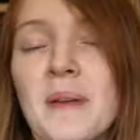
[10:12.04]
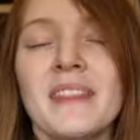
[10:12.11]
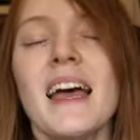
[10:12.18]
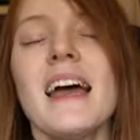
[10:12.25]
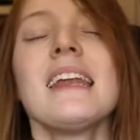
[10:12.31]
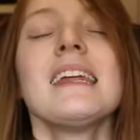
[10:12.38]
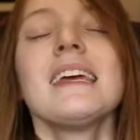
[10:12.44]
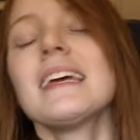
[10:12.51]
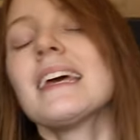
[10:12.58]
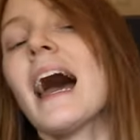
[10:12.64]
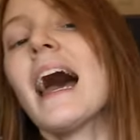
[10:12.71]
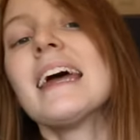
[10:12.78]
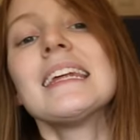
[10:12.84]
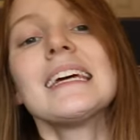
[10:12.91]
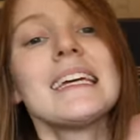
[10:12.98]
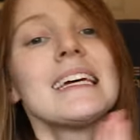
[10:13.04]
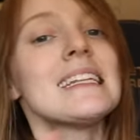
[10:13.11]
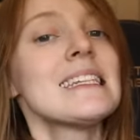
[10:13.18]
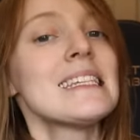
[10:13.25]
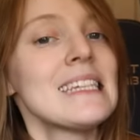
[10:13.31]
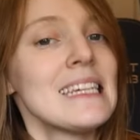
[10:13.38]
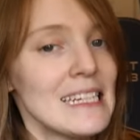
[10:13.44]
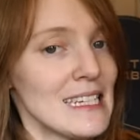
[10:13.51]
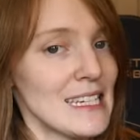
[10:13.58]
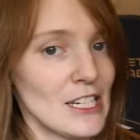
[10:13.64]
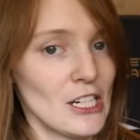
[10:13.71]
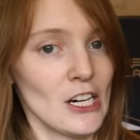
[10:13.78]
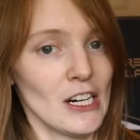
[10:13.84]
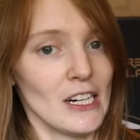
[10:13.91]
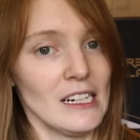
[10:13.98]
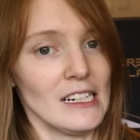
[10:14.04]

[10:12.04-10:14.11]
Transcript: But then he kinda gets sinister.